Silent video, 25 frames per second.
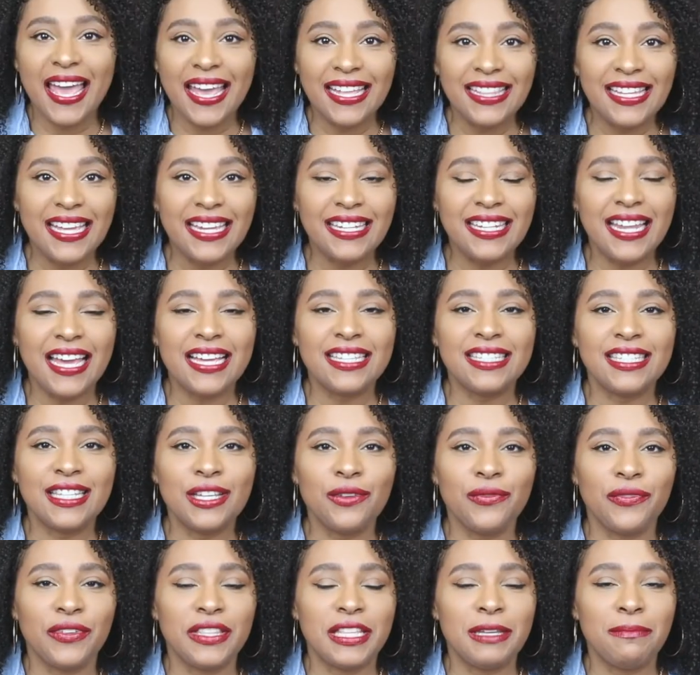And then
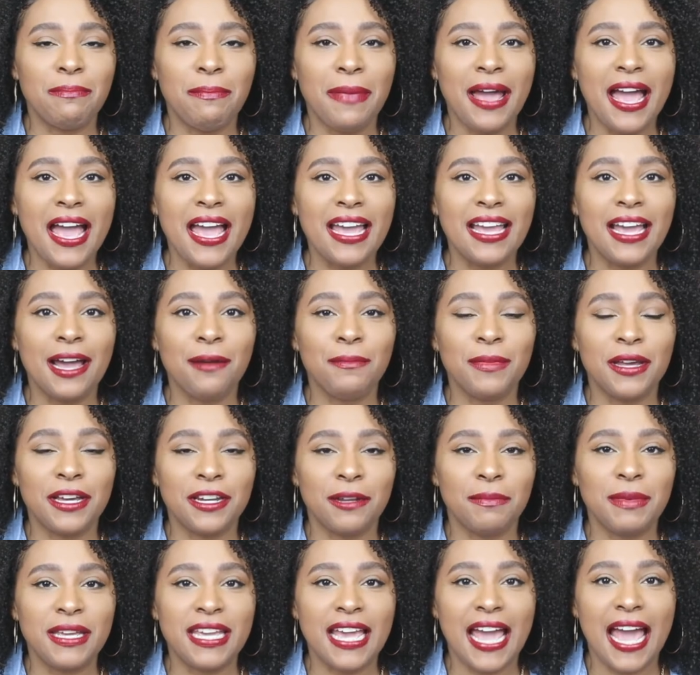lastly, for the bag, I'm going
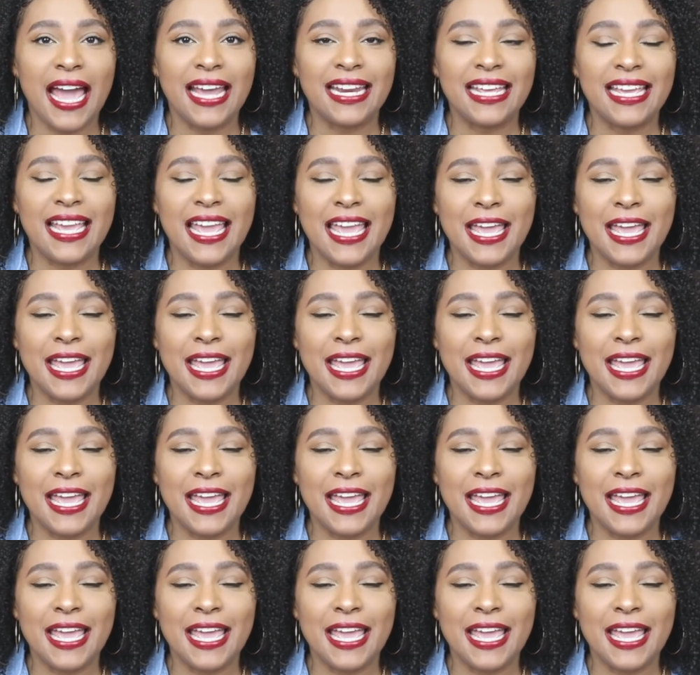to be adding